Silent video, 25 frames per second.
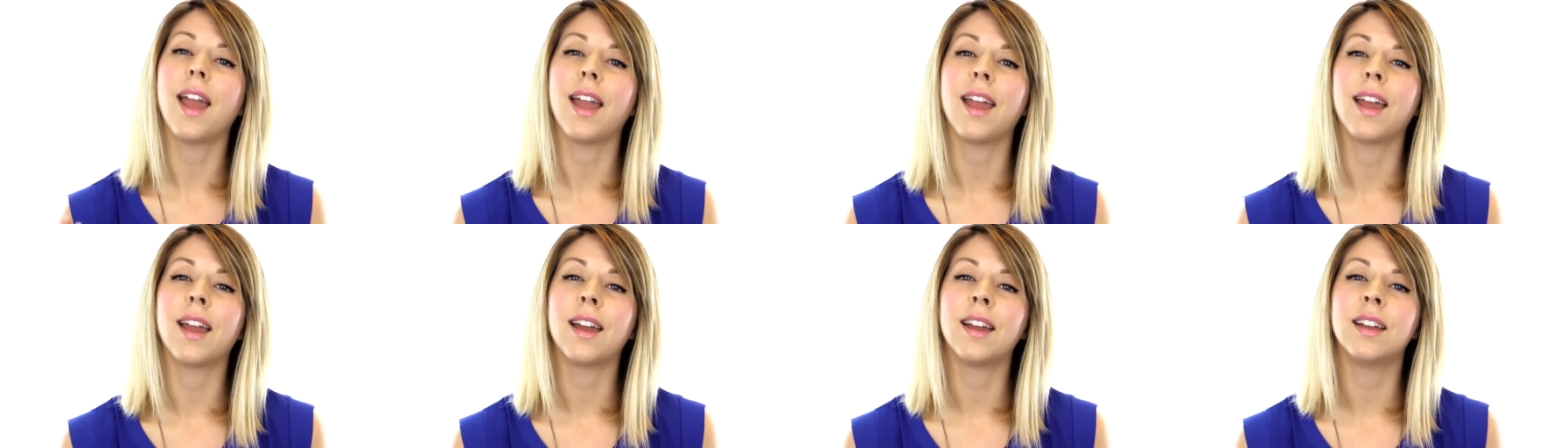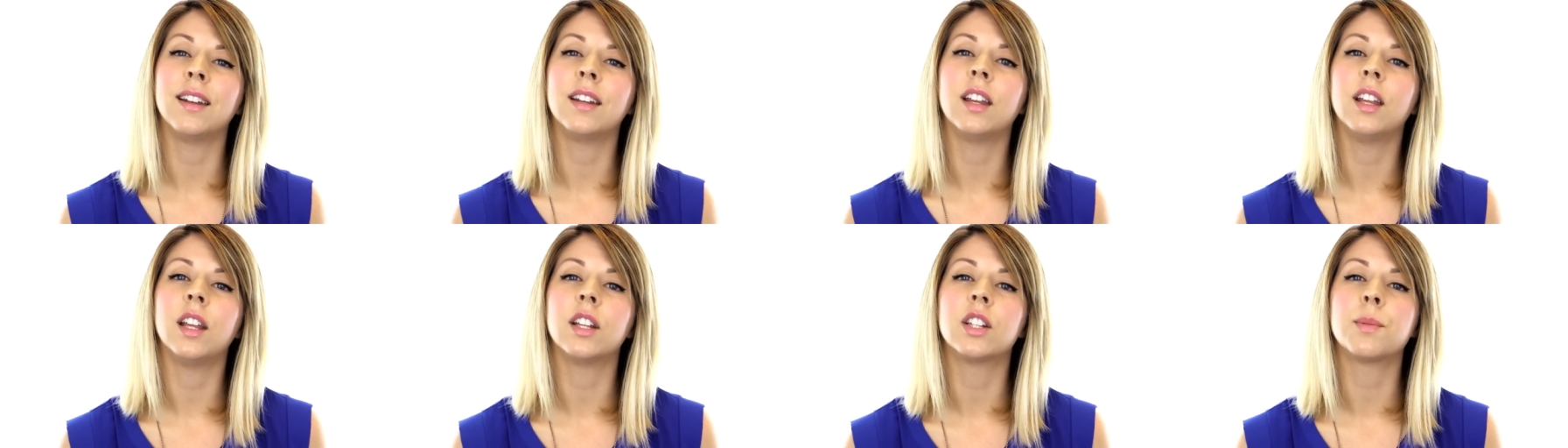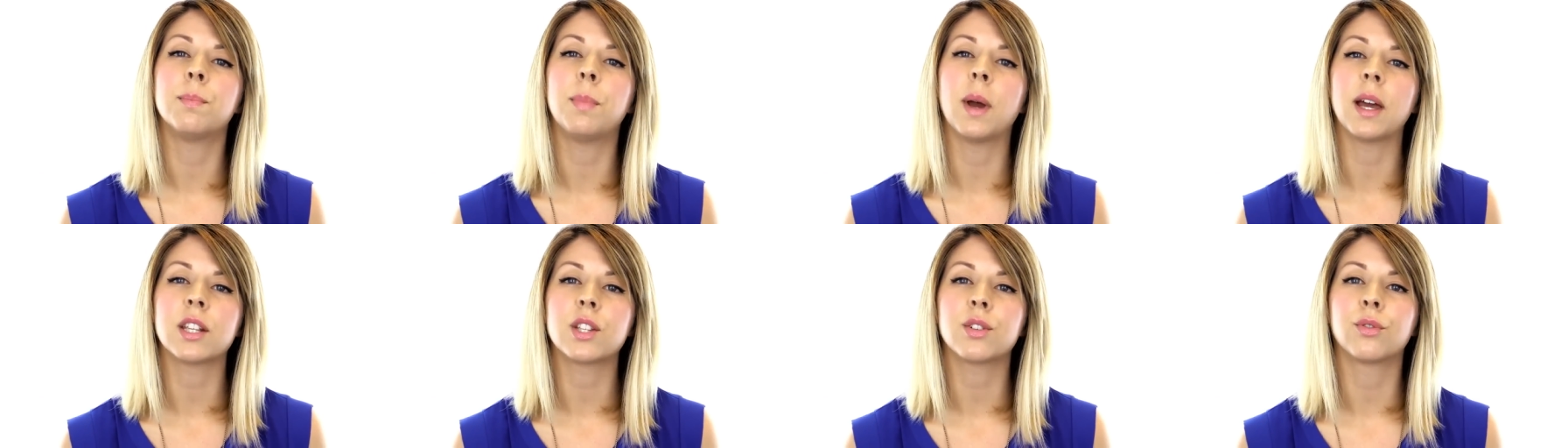and
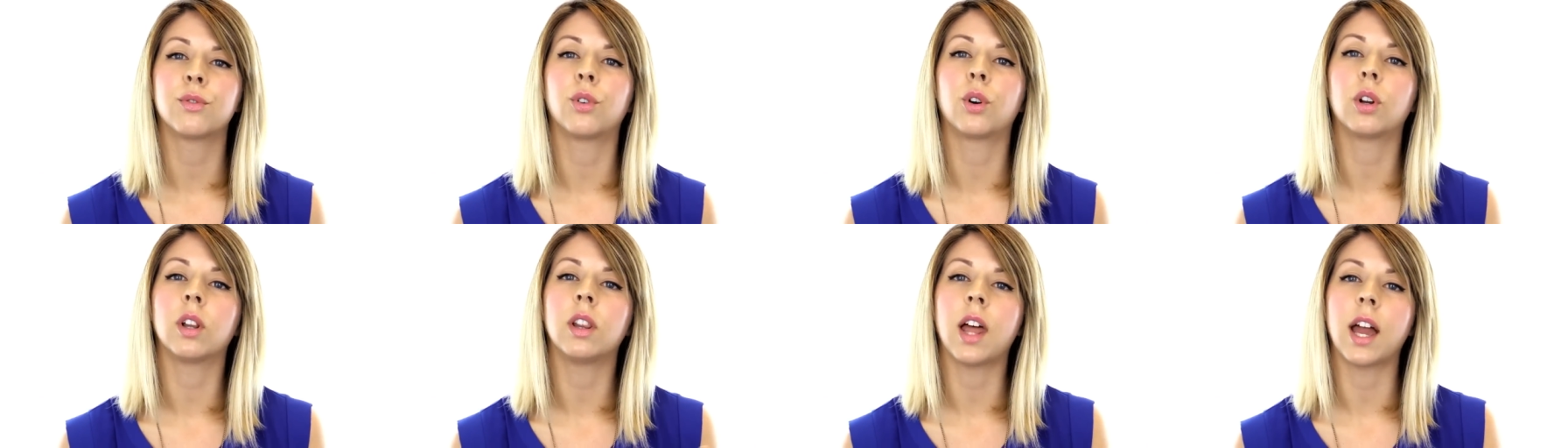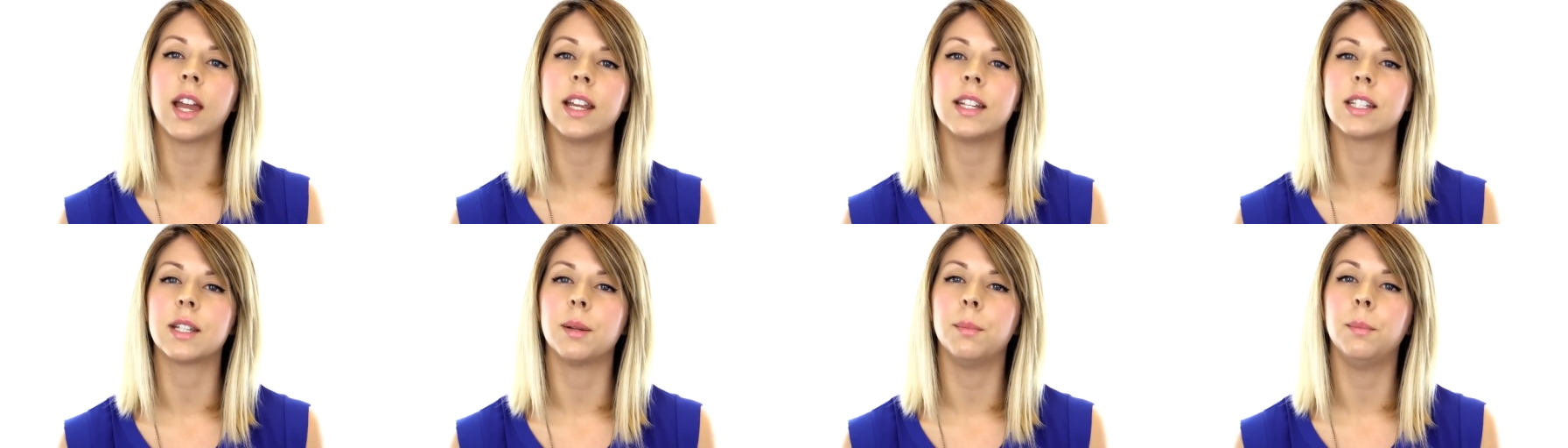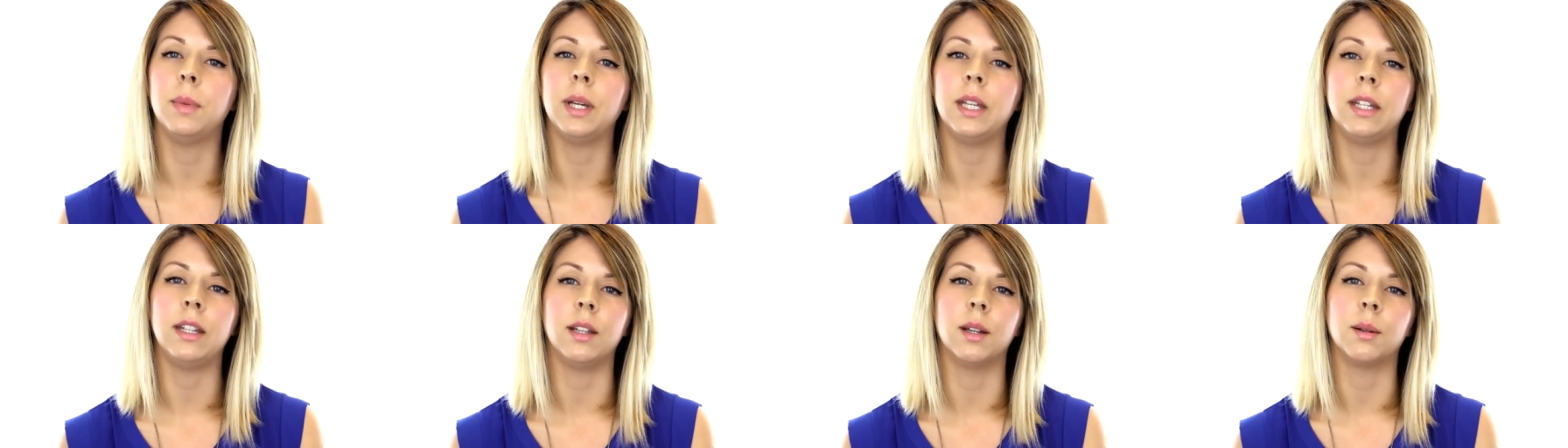it's best for light to
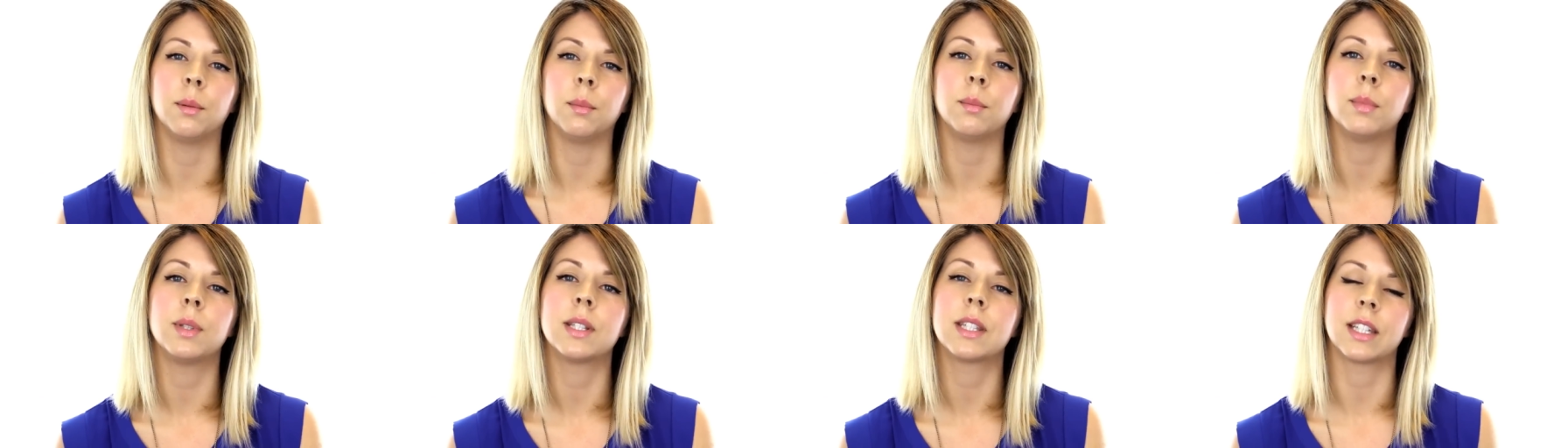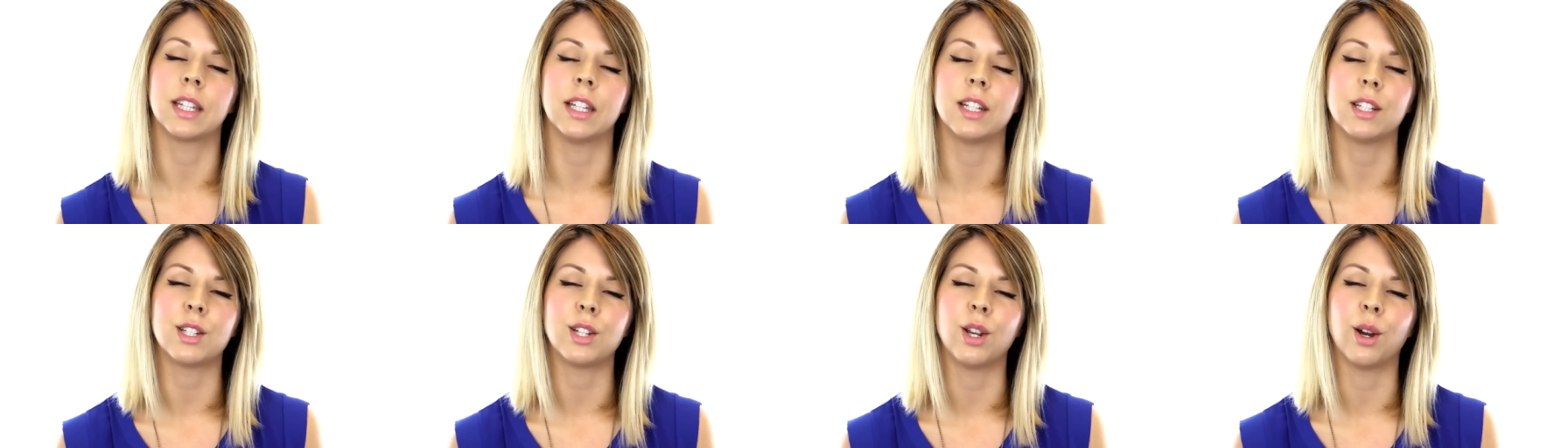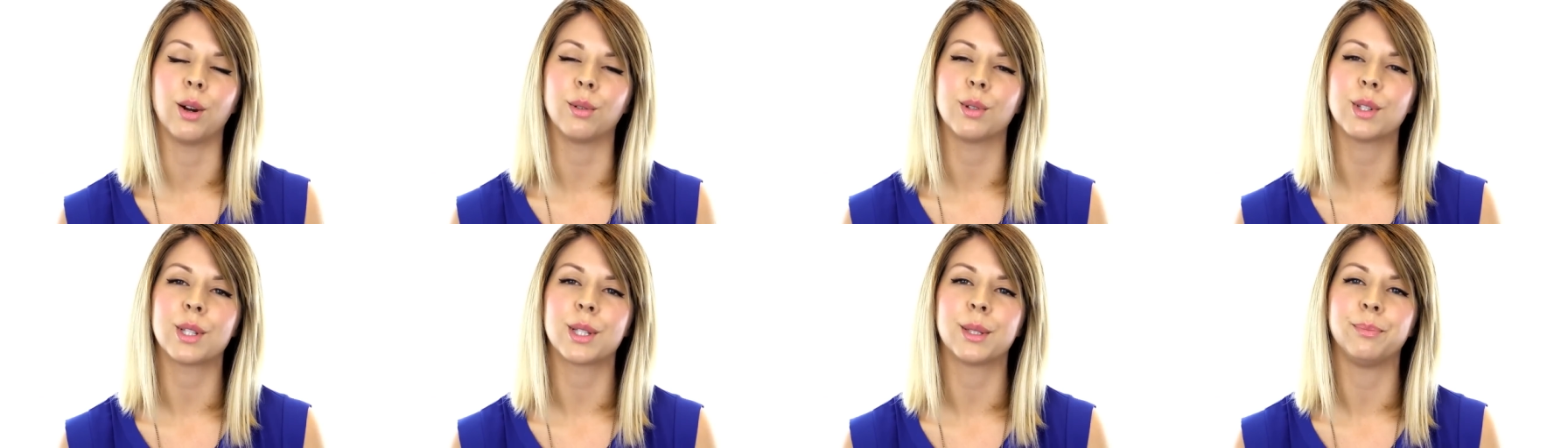medium skin
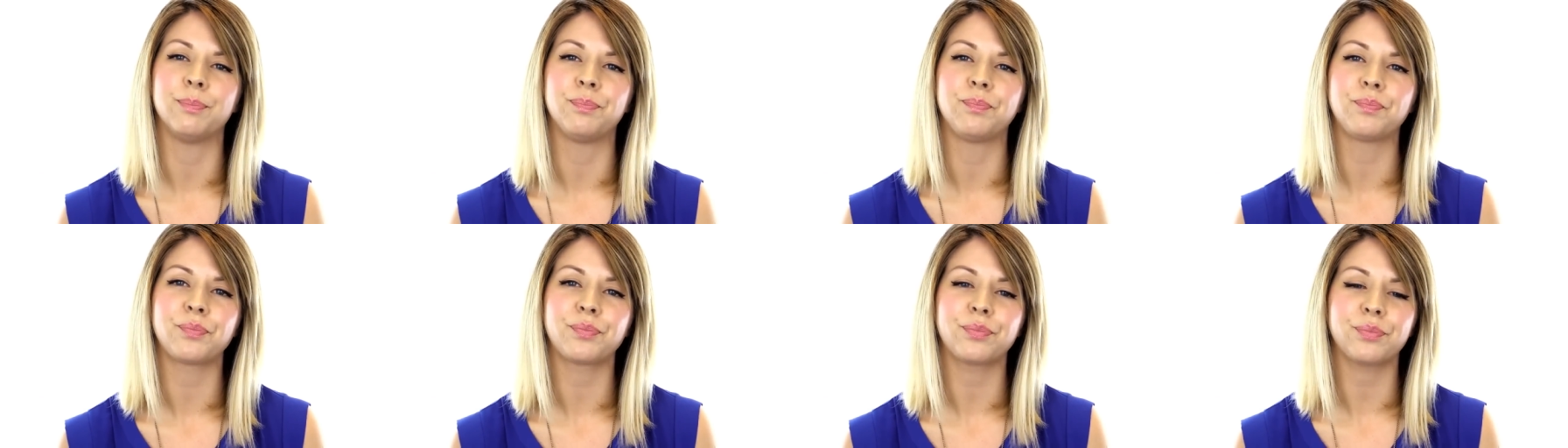tones.